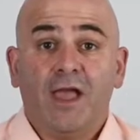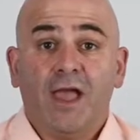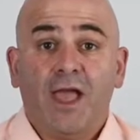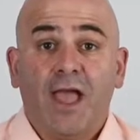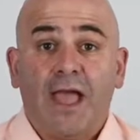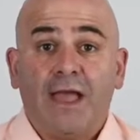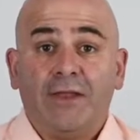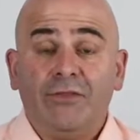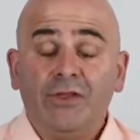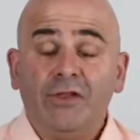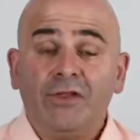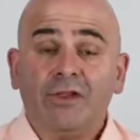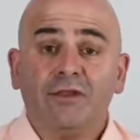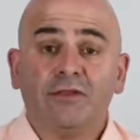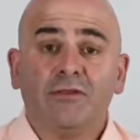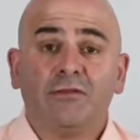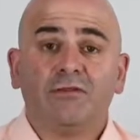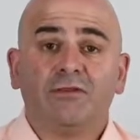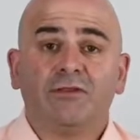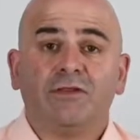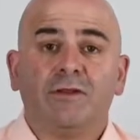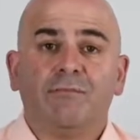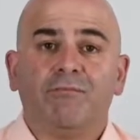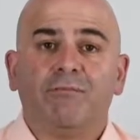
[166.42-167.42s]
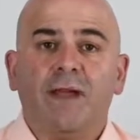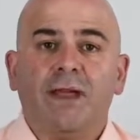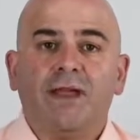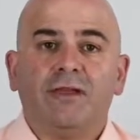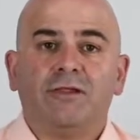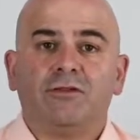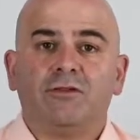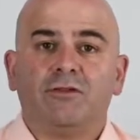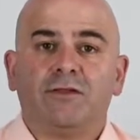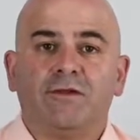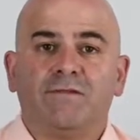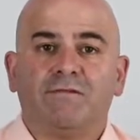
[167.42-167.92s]
And this is also
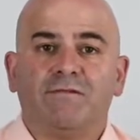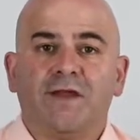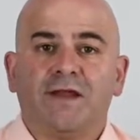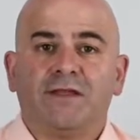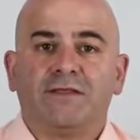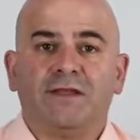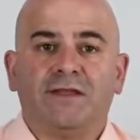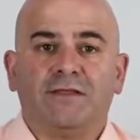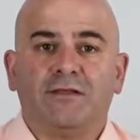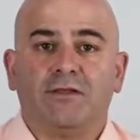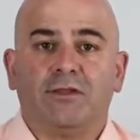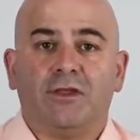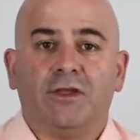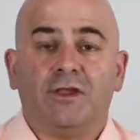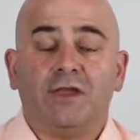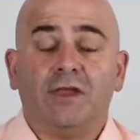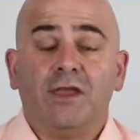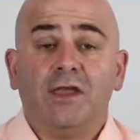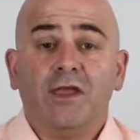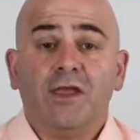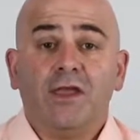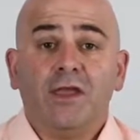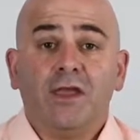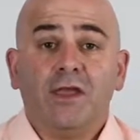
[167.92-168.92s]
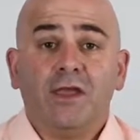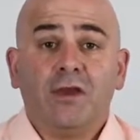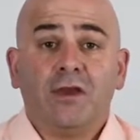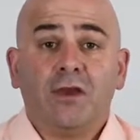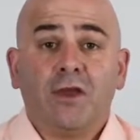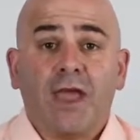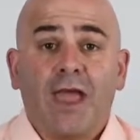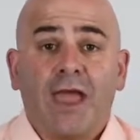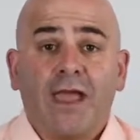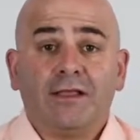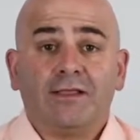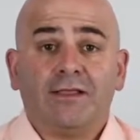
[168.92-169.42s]
based on the fact that the
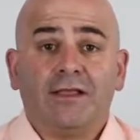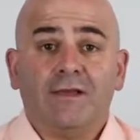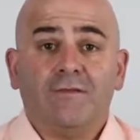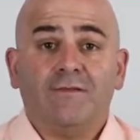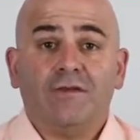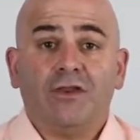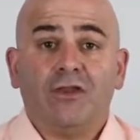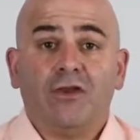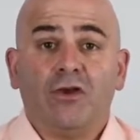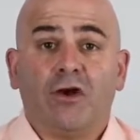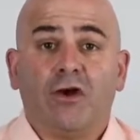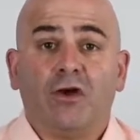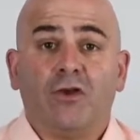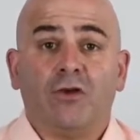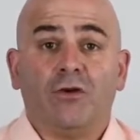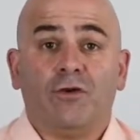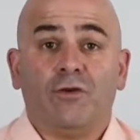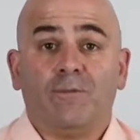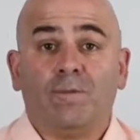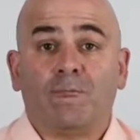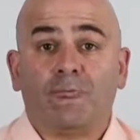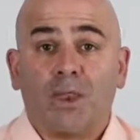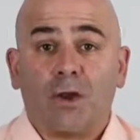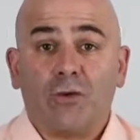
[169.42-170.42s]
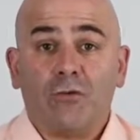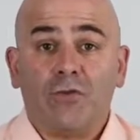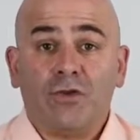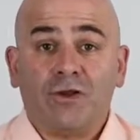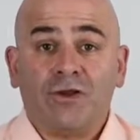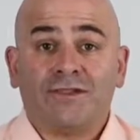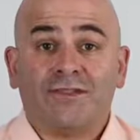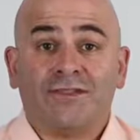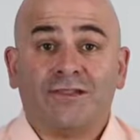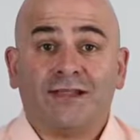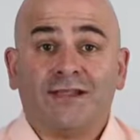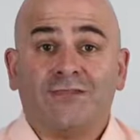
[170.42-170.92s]
activity on
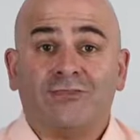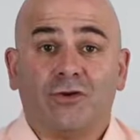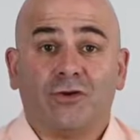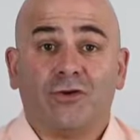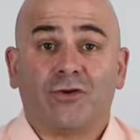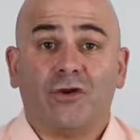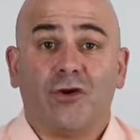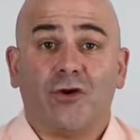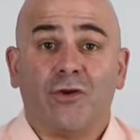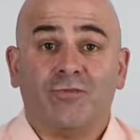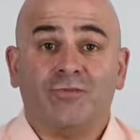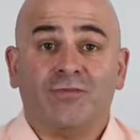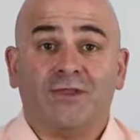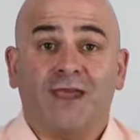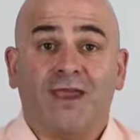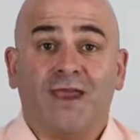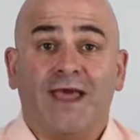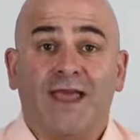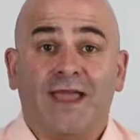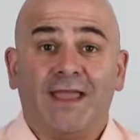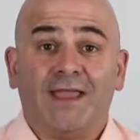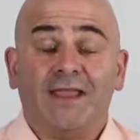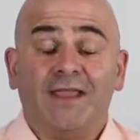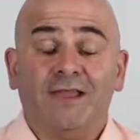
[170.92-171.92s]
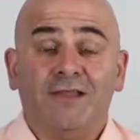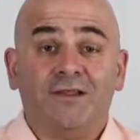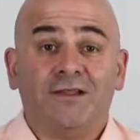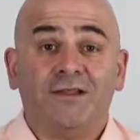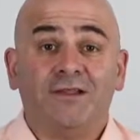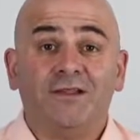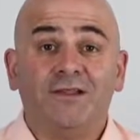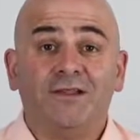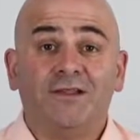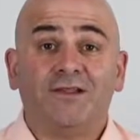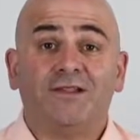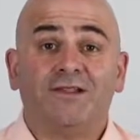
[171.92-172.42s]
realestate.com today is
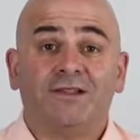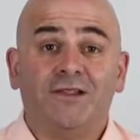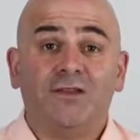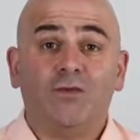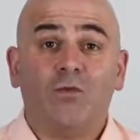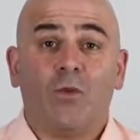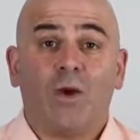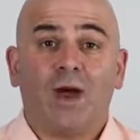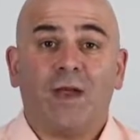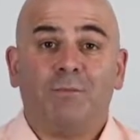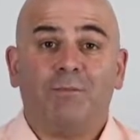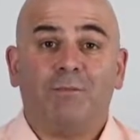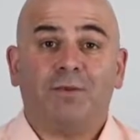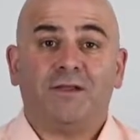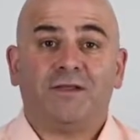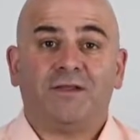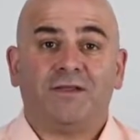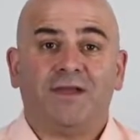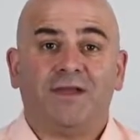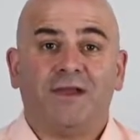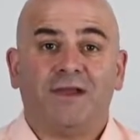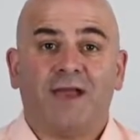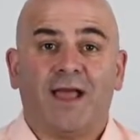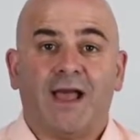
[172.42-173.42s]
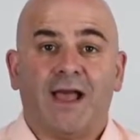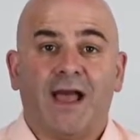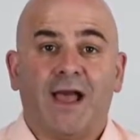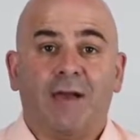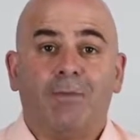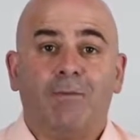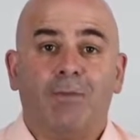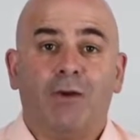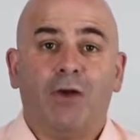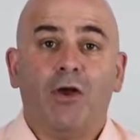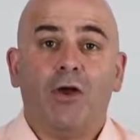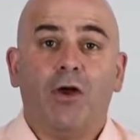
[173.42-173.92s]
61%
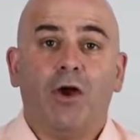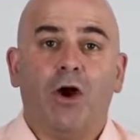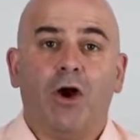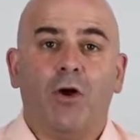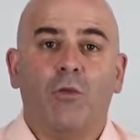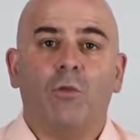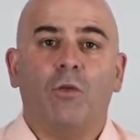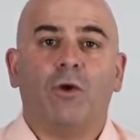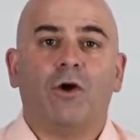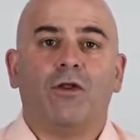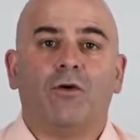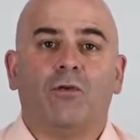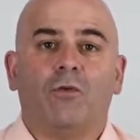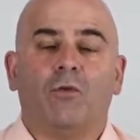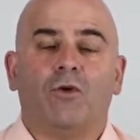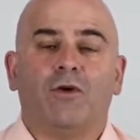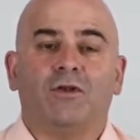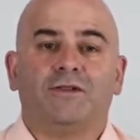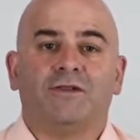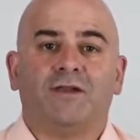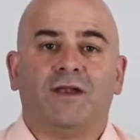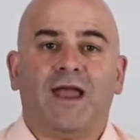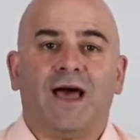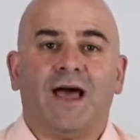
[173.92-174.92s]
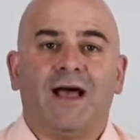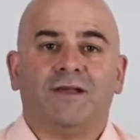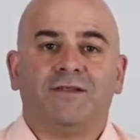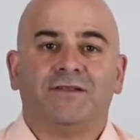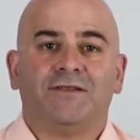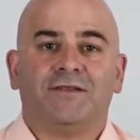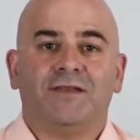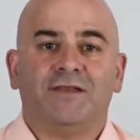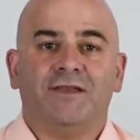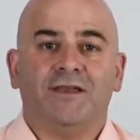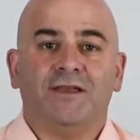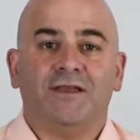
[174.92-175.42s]
up on what it was last
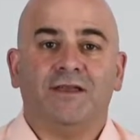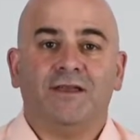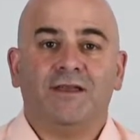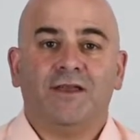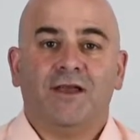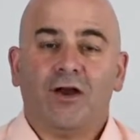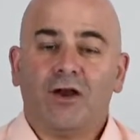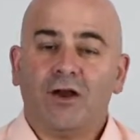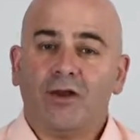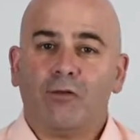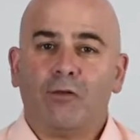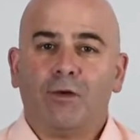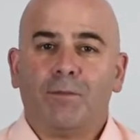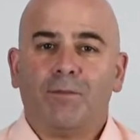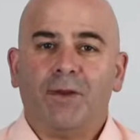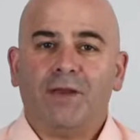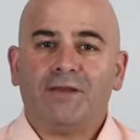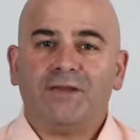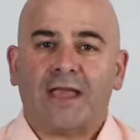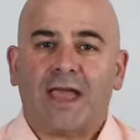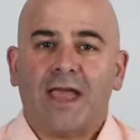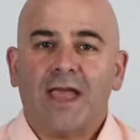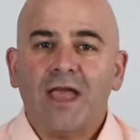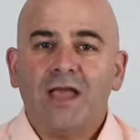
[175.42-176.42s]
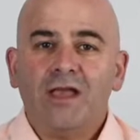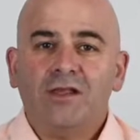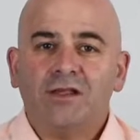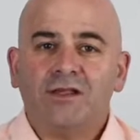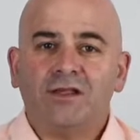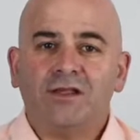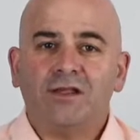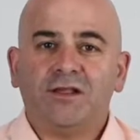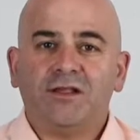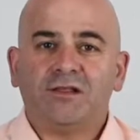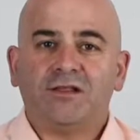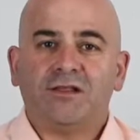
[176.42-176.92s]
year. I'm going to repeat that,
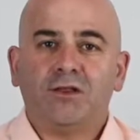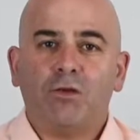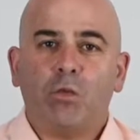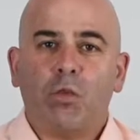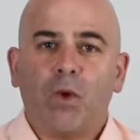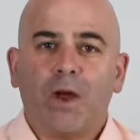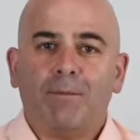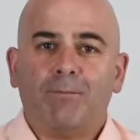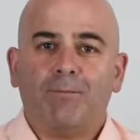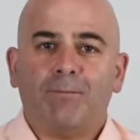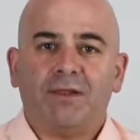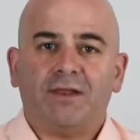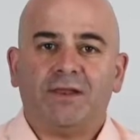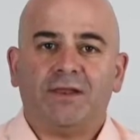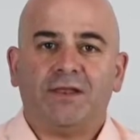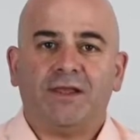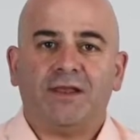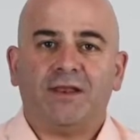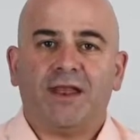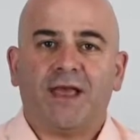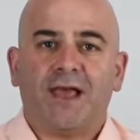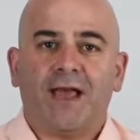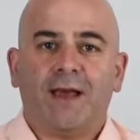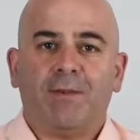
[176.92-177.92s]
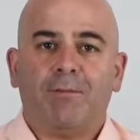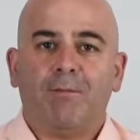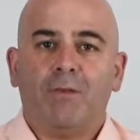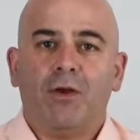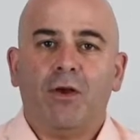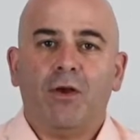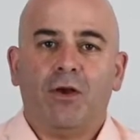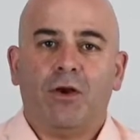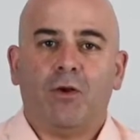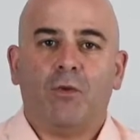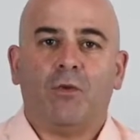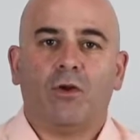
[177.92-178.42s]
61% up
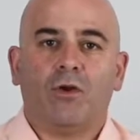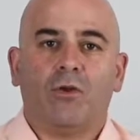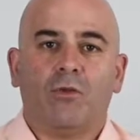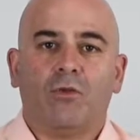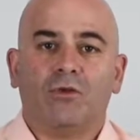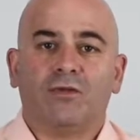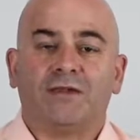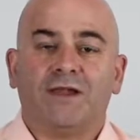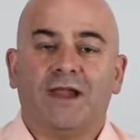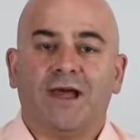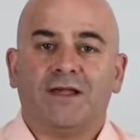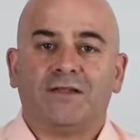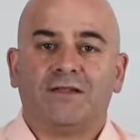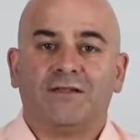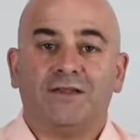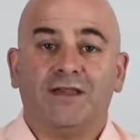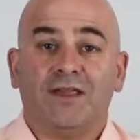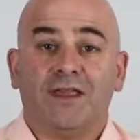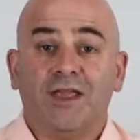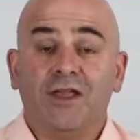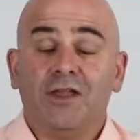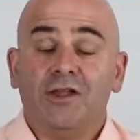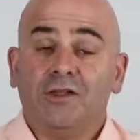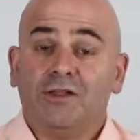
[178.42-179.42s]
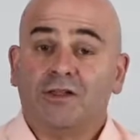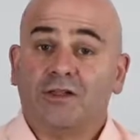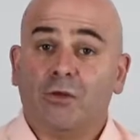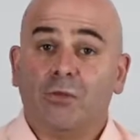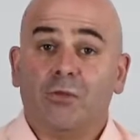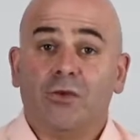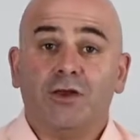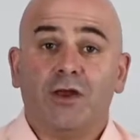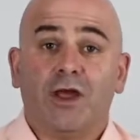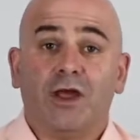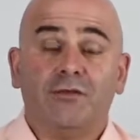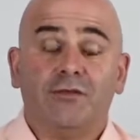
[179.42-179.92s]
on what it was last year. So
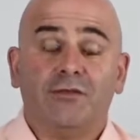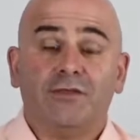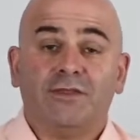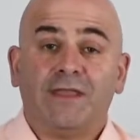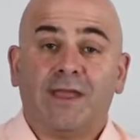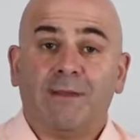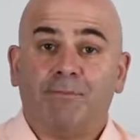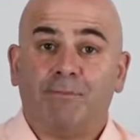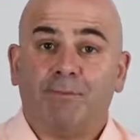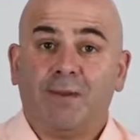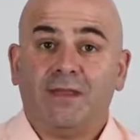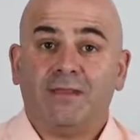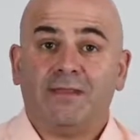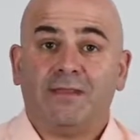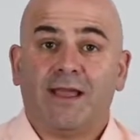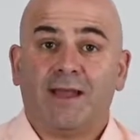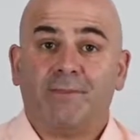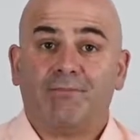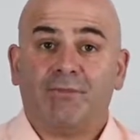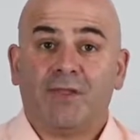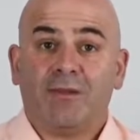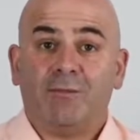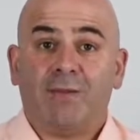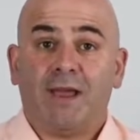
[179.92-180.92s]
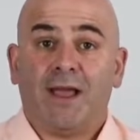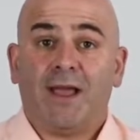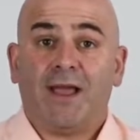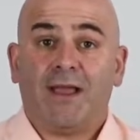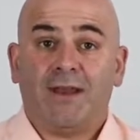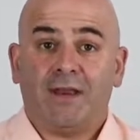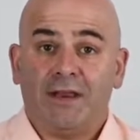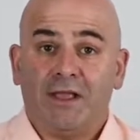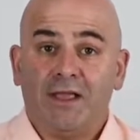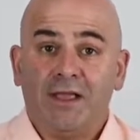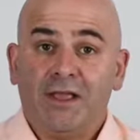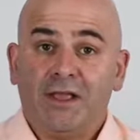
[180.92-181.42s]
we know that pent-up
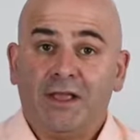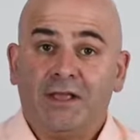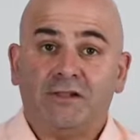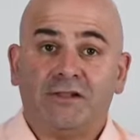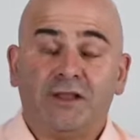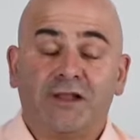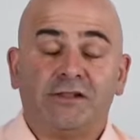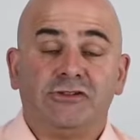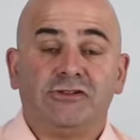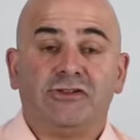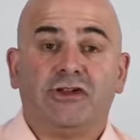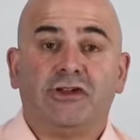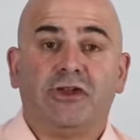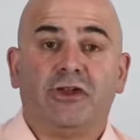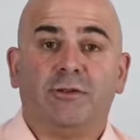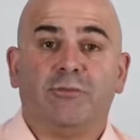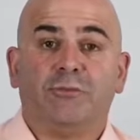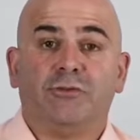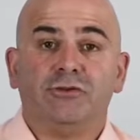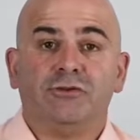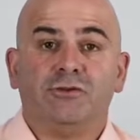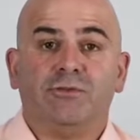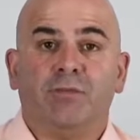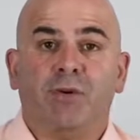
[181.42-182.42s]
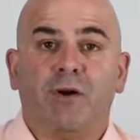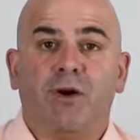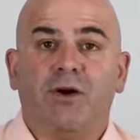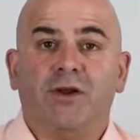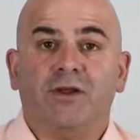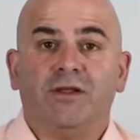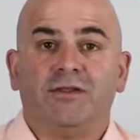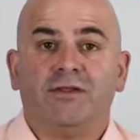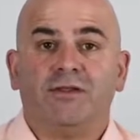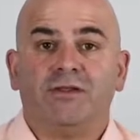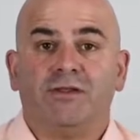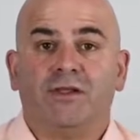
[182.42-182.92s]
demand is actually going to push
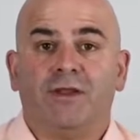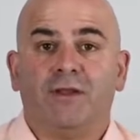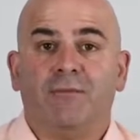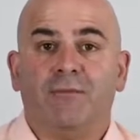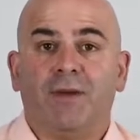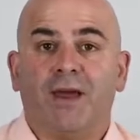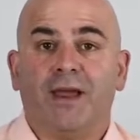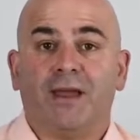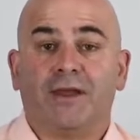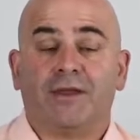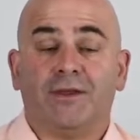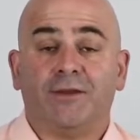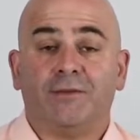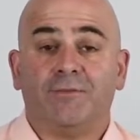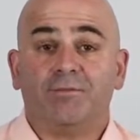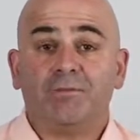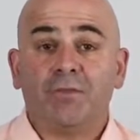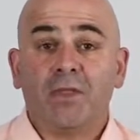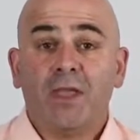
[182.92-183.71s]
buyers into the market.